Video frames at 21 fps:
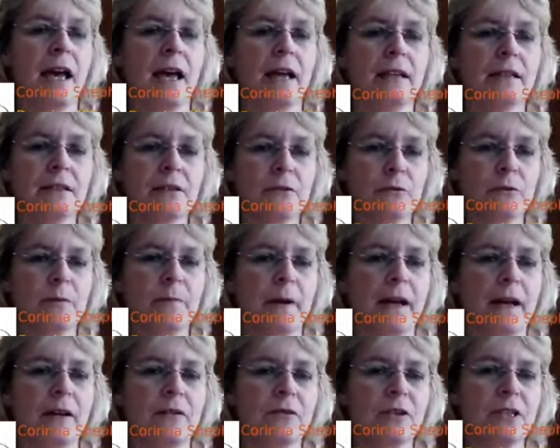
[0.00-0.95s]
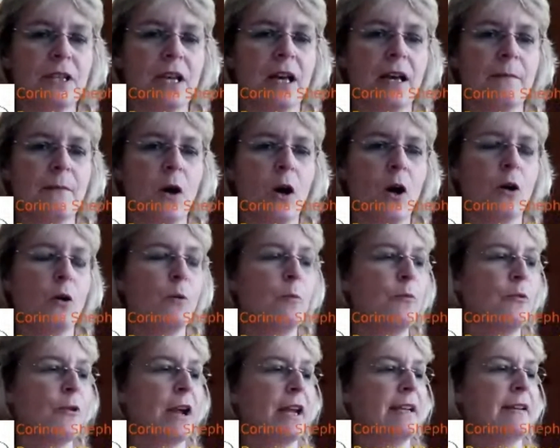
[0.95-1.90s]
And it's all about whole
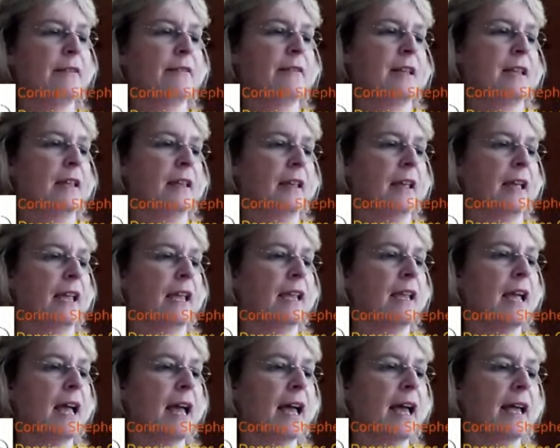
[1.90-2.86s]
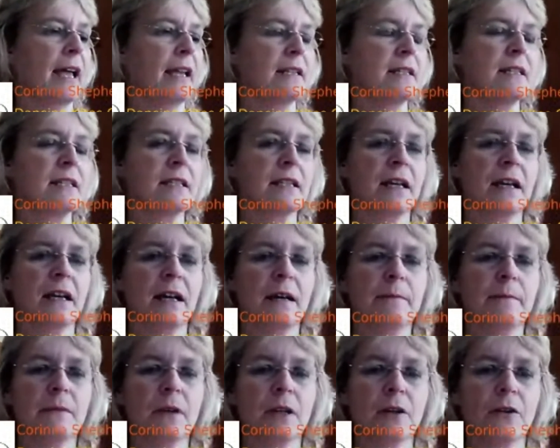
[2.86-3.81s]
brain thinking. And
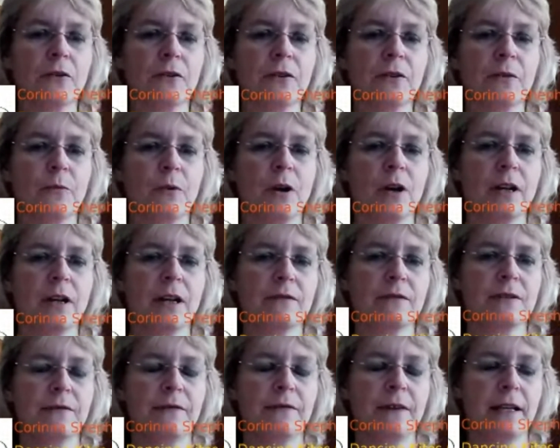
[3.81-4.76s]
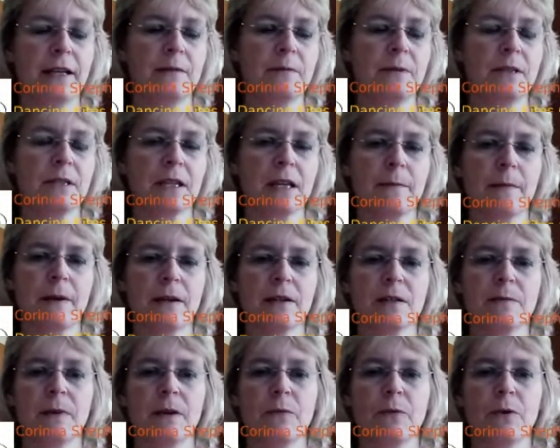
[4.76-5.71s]
a lot of the work I've developed has come
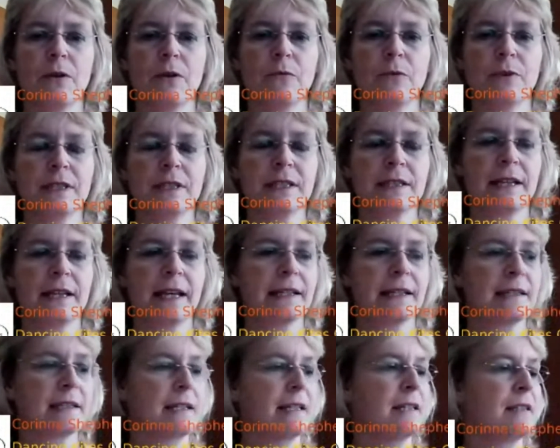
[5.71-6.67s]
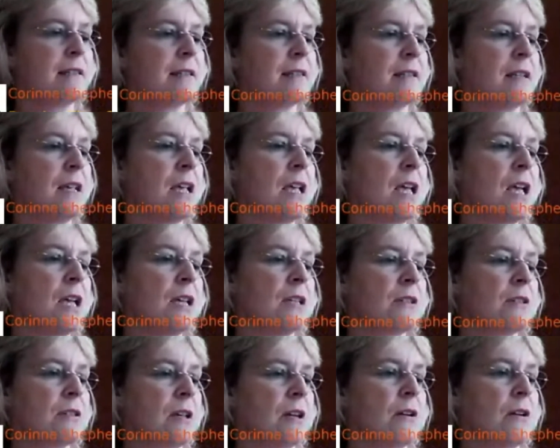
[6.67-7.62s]
out of my work with dyslexics.
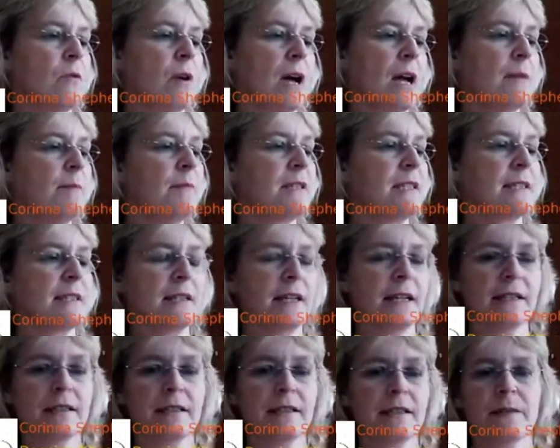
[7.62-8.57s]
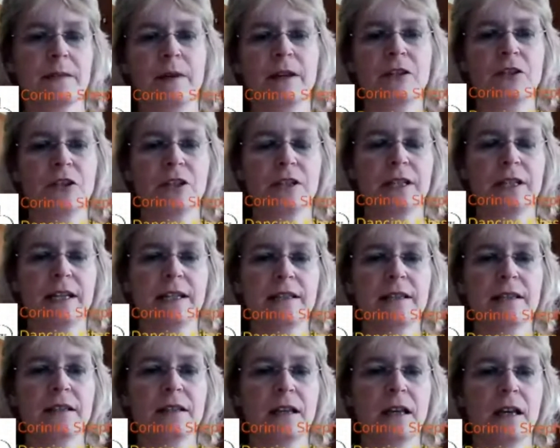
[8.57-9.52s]
So I'm a dyslexia
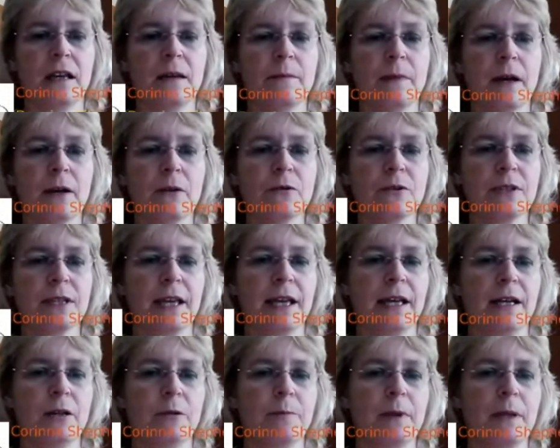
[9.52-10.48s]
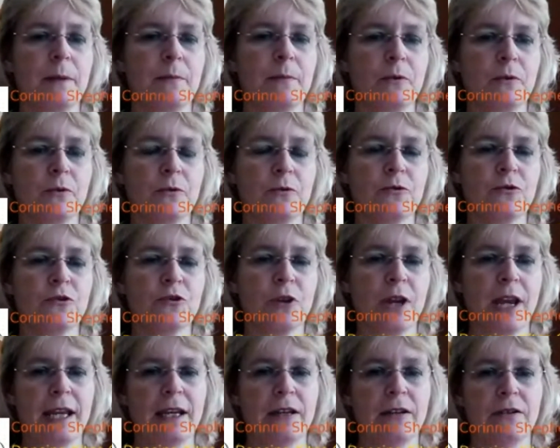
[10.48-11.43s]
specialist. I also help people
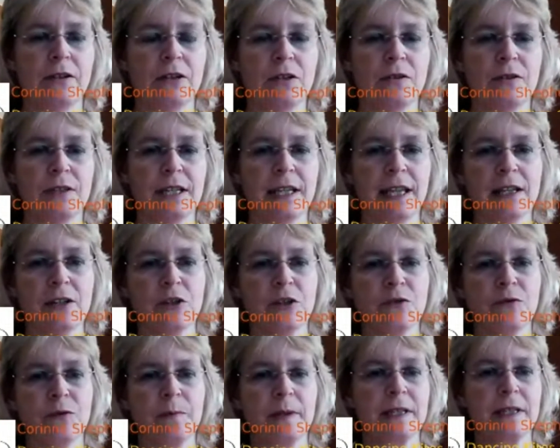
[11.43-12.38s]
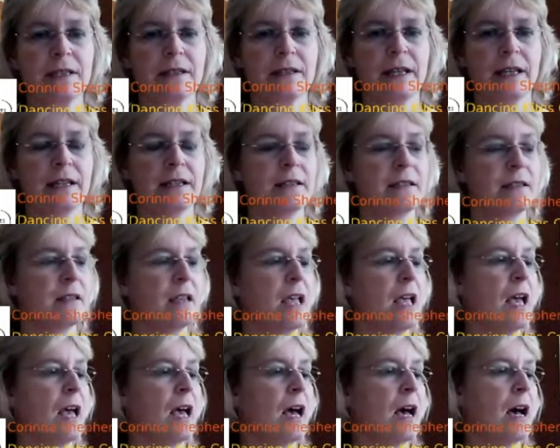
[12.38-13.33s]
train using English for business.
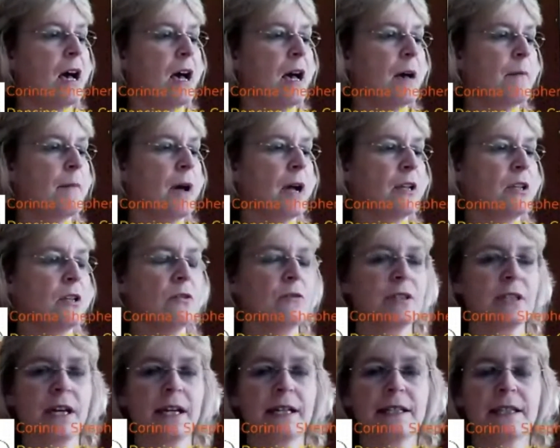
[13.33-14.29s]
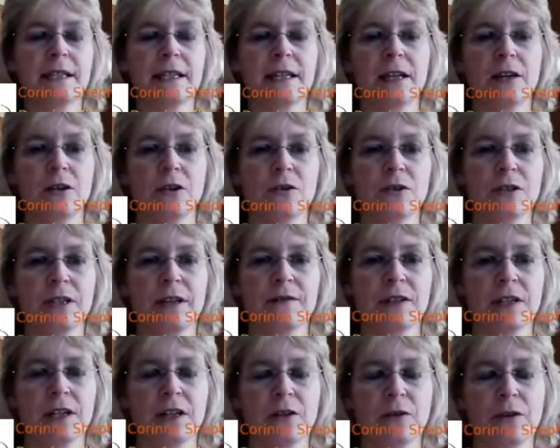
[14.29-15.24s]
I use IT a lot, and
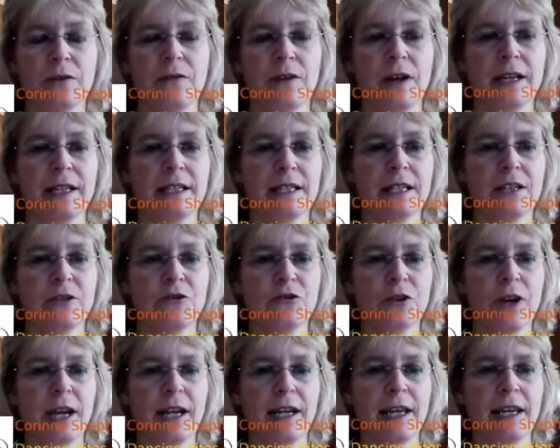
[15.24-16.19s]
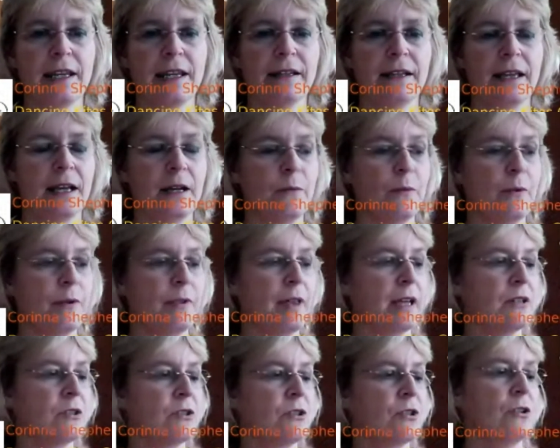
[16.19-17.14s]
I've done a lot of IT training, can help with
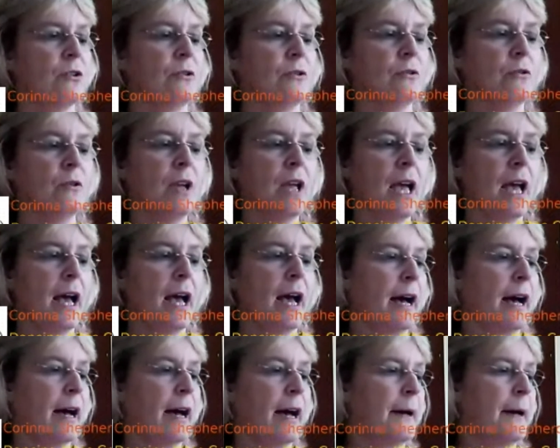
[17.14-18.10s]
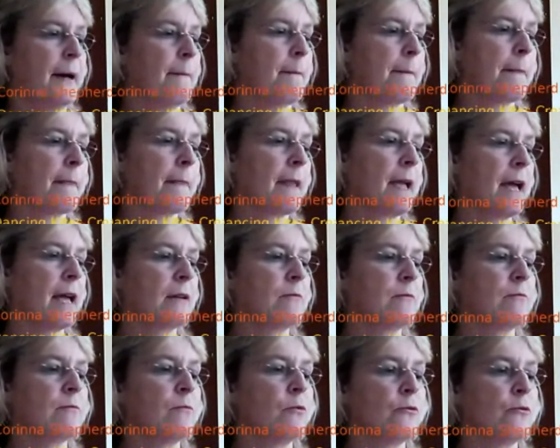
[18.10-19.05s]
that too.
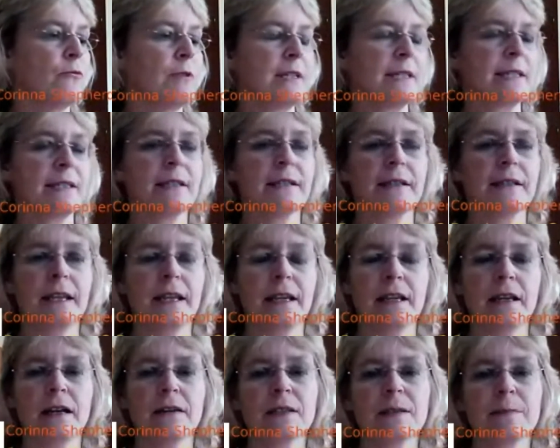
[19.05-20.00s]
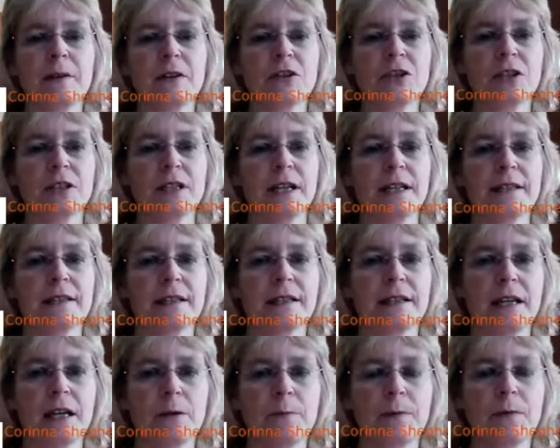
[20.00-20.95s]
And more recently, I've specialised
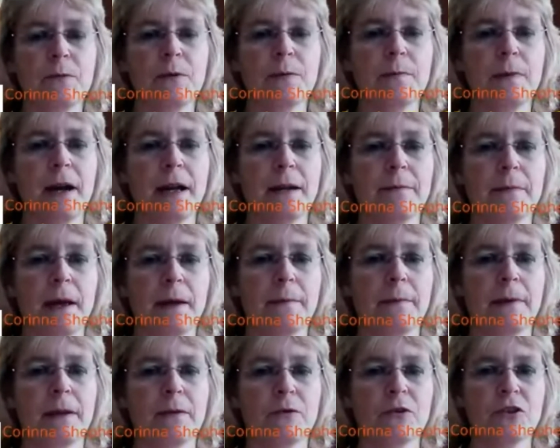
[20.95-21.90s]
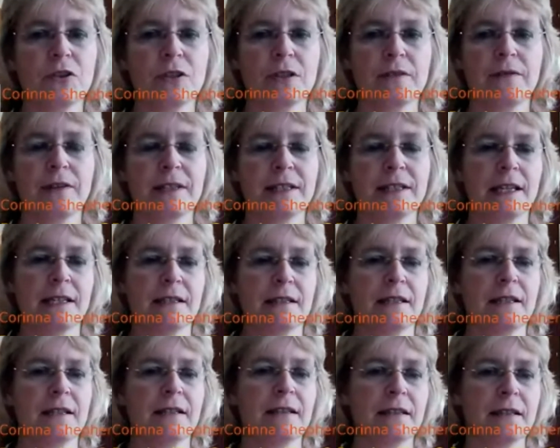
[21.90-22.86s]
in helping with mind mapping, which is a
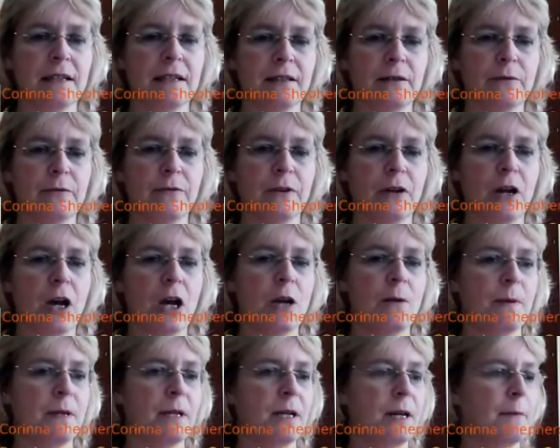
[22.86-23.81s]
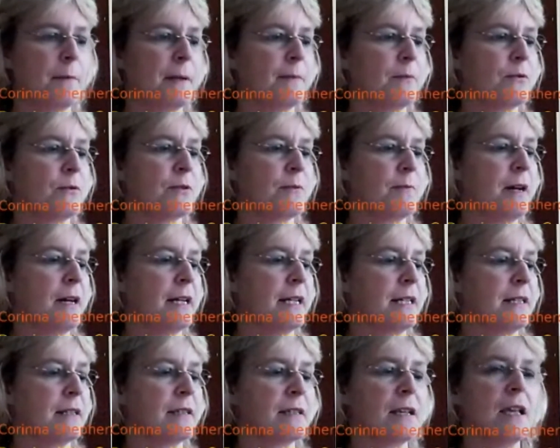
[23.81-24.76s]
fantastic skill for opening up people's
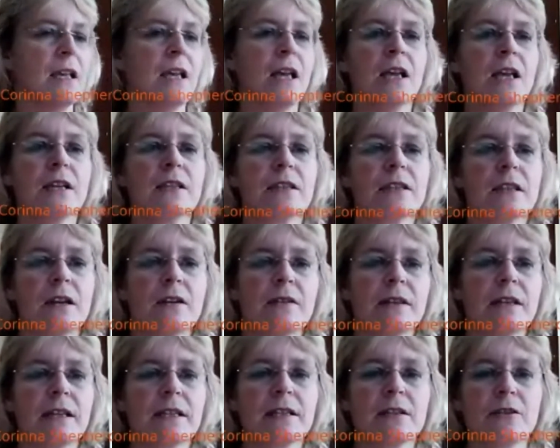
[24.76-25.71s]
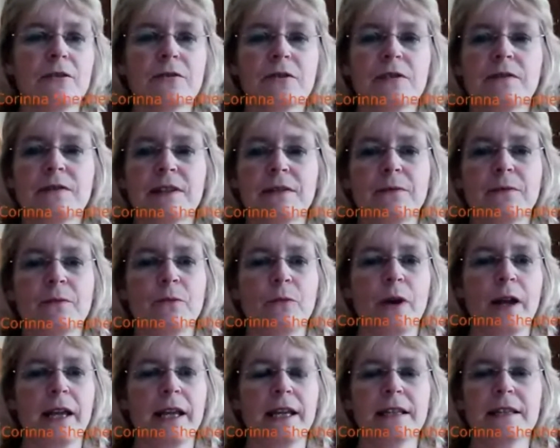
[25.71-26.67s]
minds. So that's lots of different
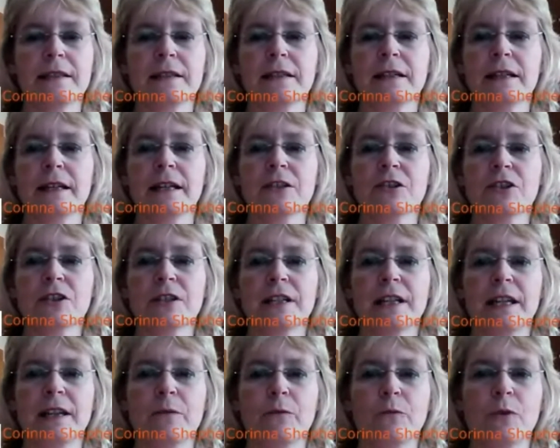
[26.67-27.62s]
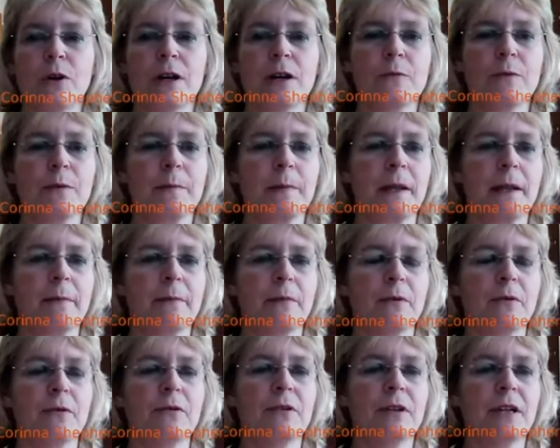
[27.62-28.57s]
ways that I actually work with
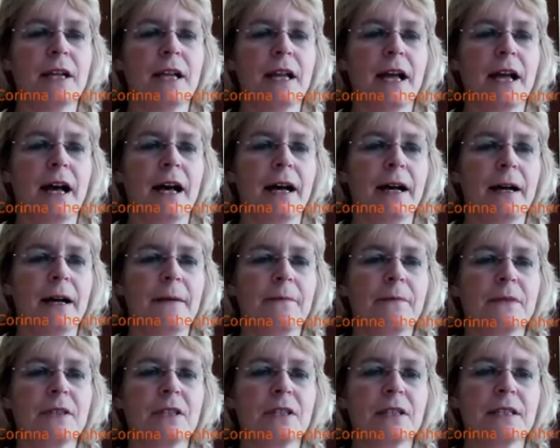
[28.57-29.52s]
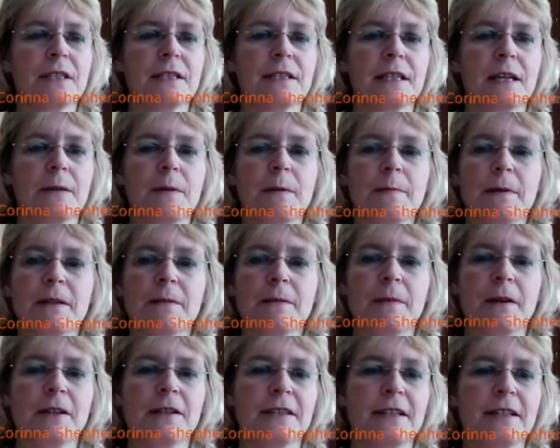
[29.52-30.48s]
people. So tell me a bit
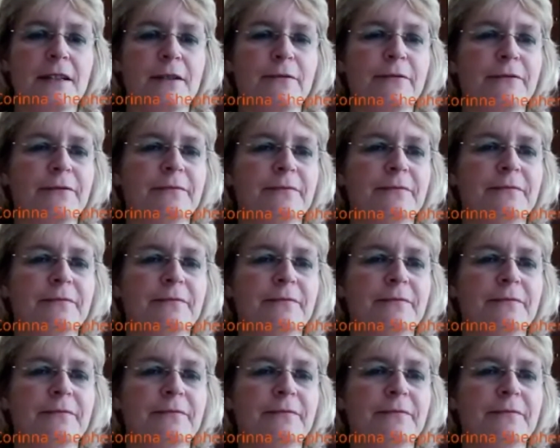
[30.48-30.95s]
about yourself.